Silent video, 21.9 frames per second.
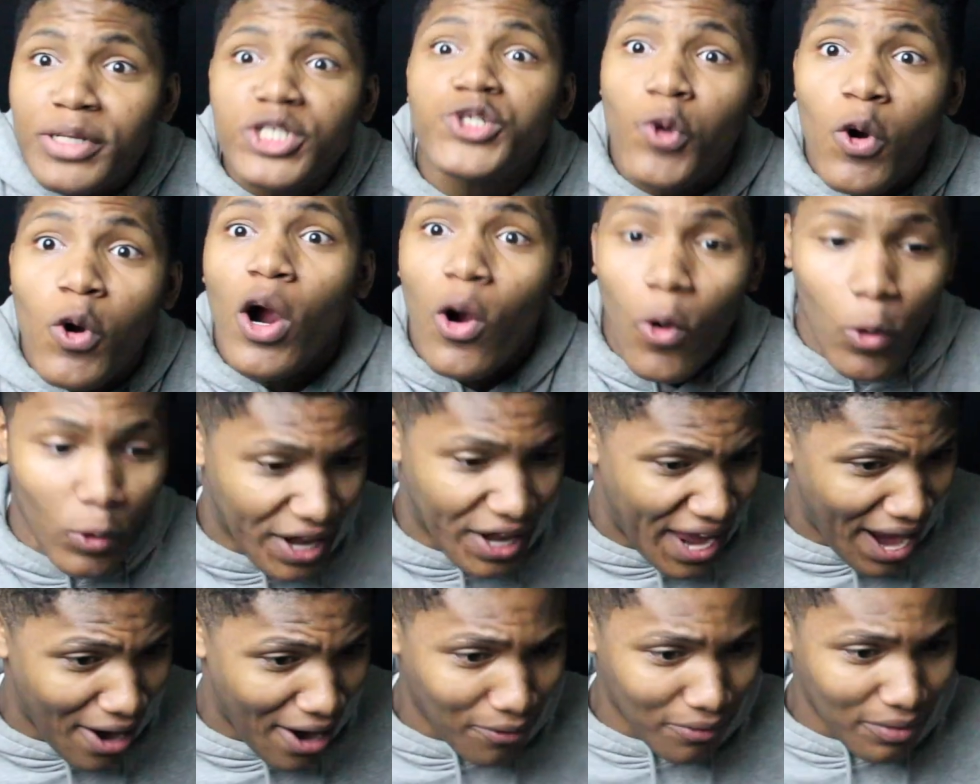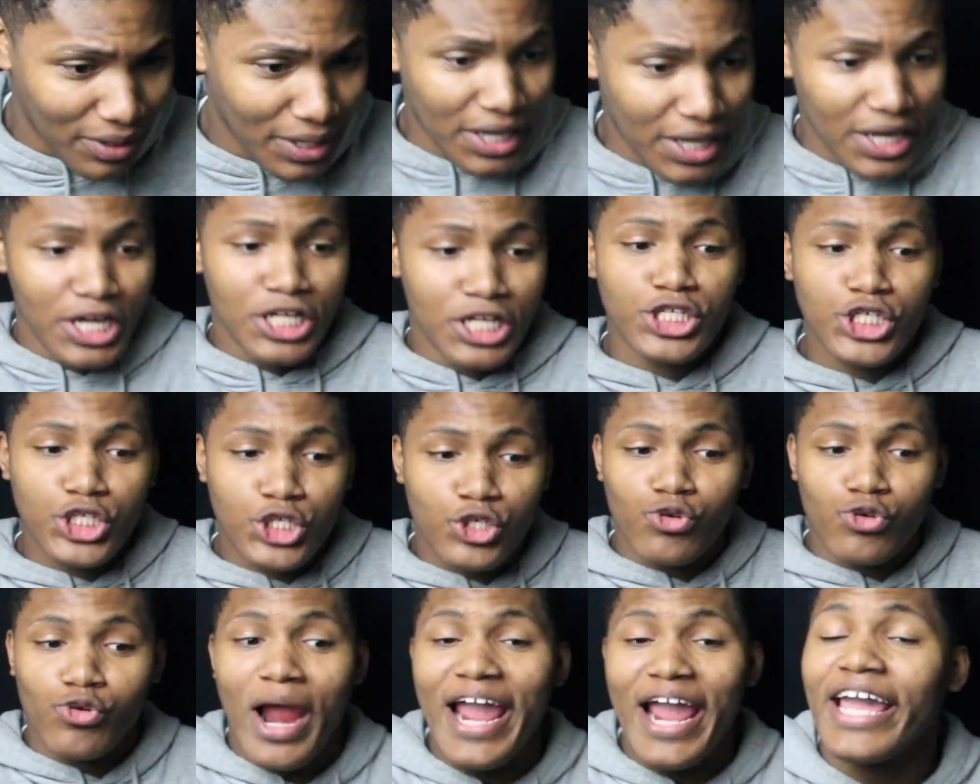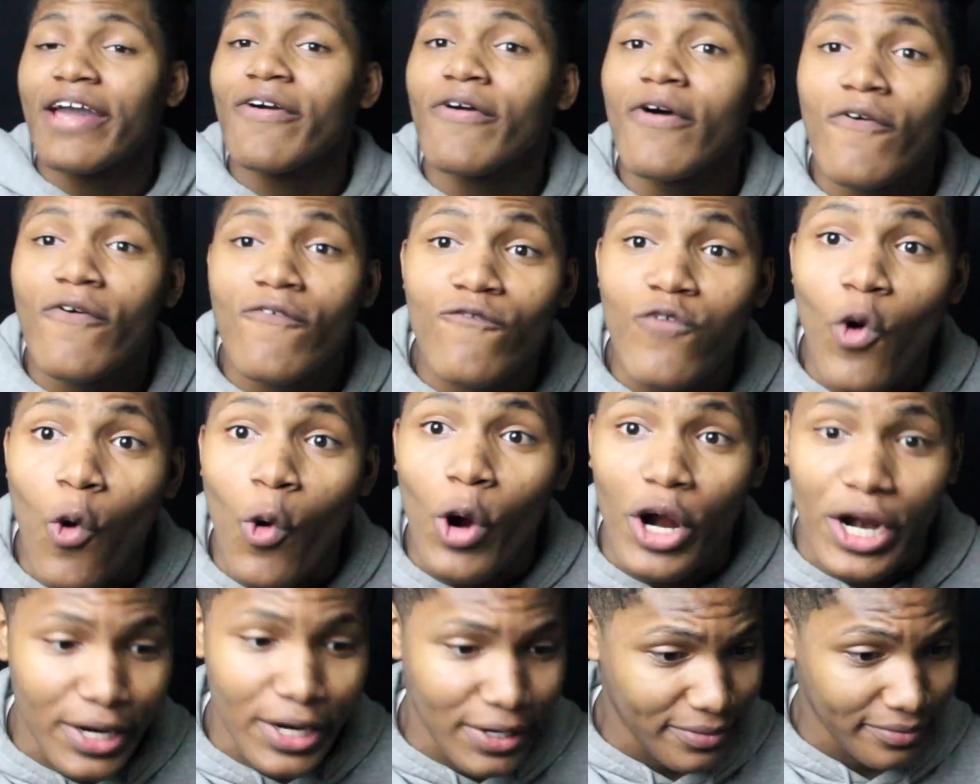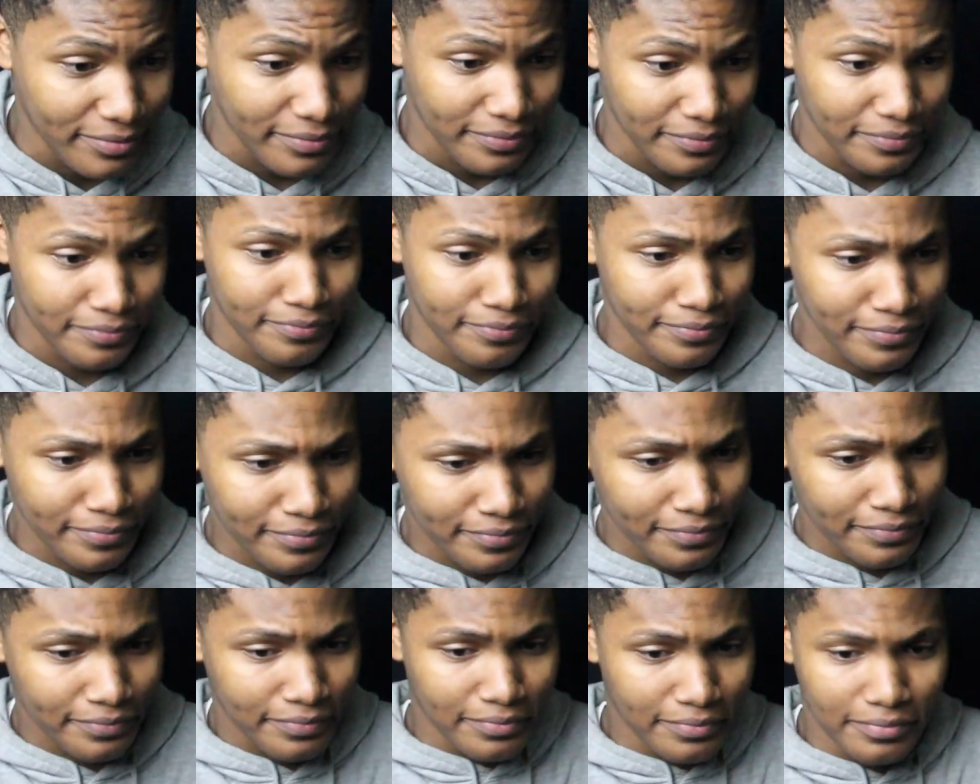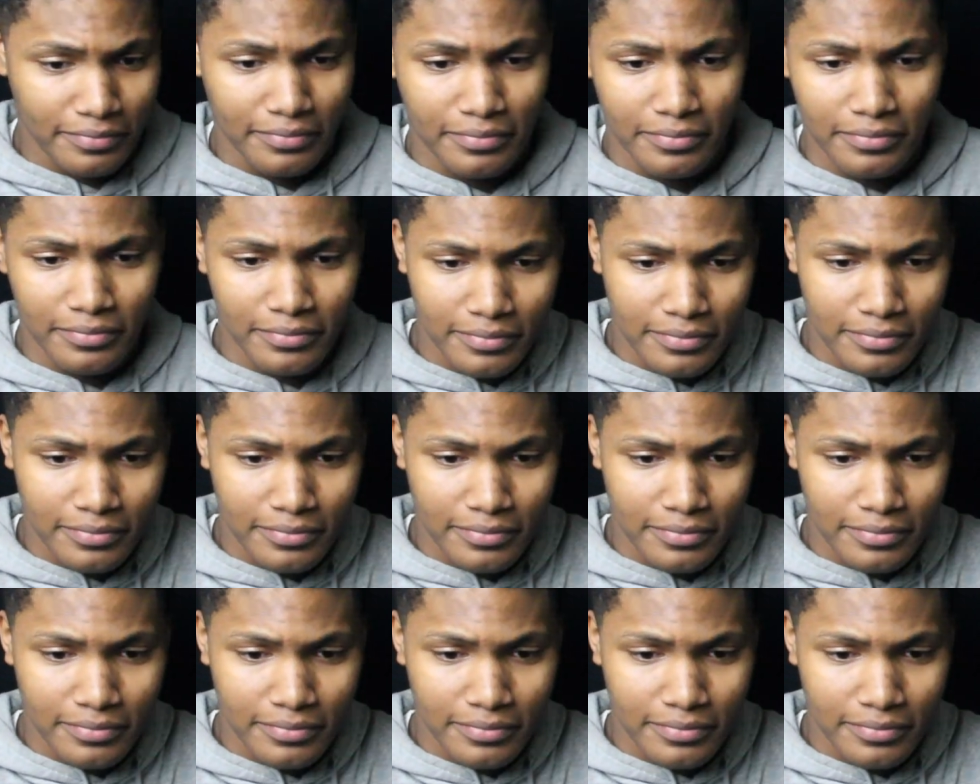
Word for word: Patrol now. Track 4. Mm.